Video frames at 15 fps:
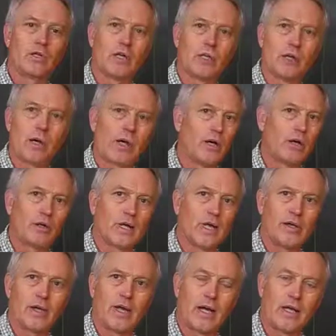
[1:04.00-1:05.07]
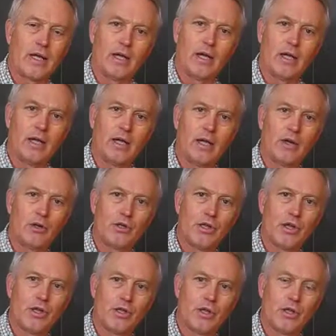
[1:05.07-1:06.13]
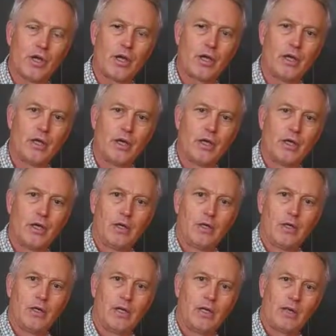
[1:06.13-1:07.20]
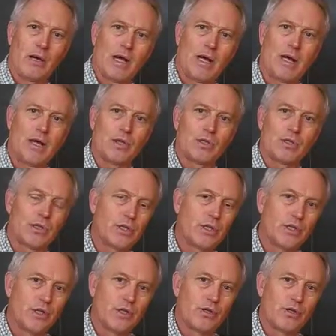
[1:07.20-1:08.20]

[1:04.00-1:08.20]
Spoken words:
up, and I don't get that energy into my house.